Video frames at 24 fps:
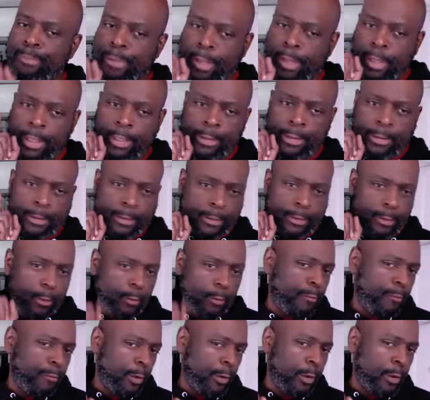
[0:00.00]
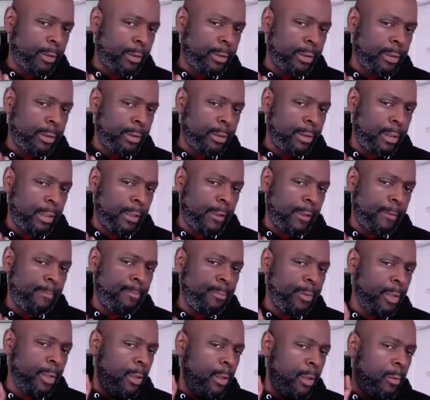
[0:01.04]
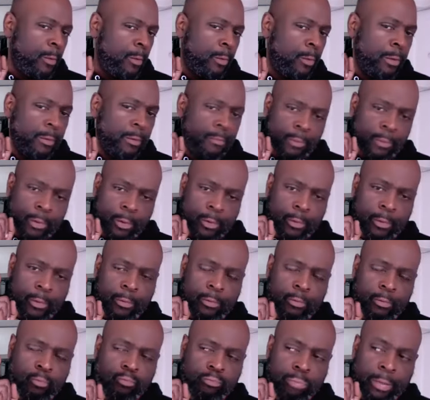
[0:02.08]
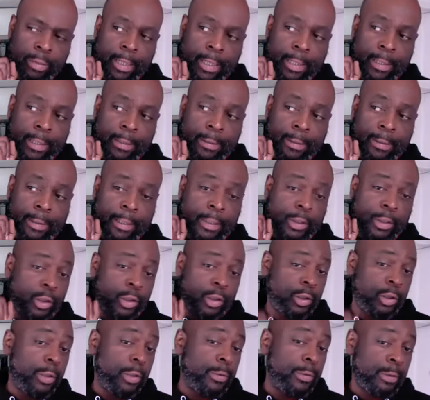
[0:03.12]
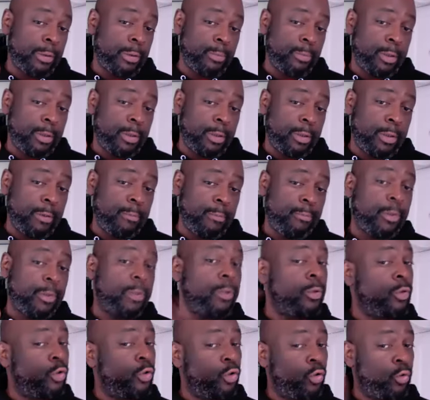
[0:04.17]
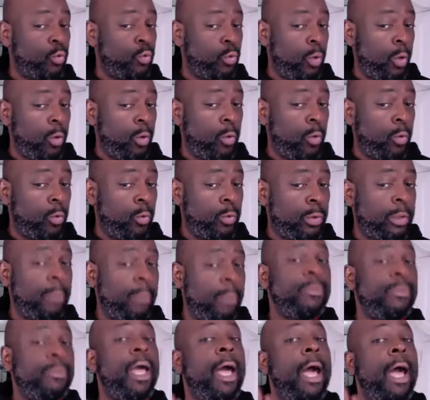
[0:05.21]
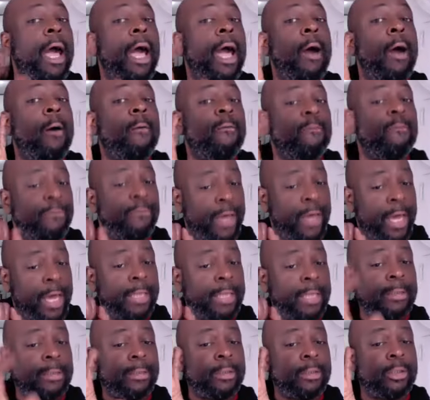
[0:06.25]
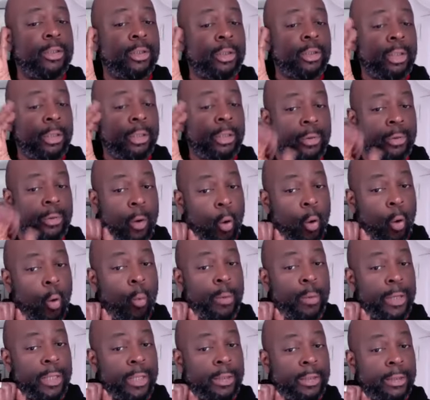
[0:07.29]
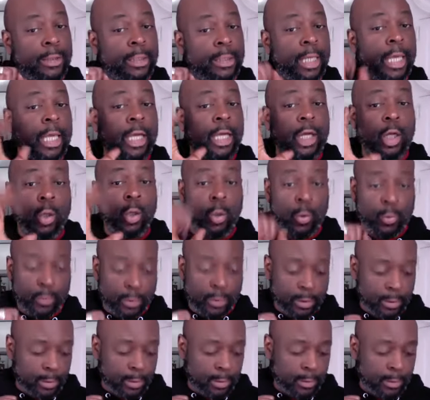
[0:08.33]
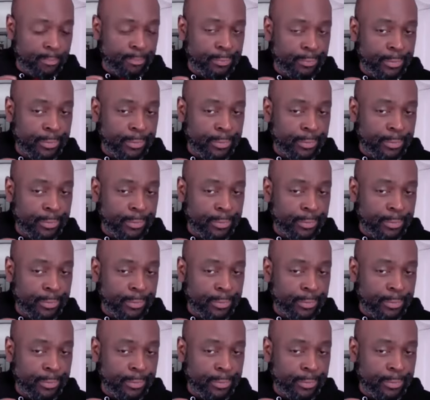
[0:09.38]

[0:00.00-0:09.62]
and so far today, we've learned that the shutter speed controls how fast the shutter opens and closes.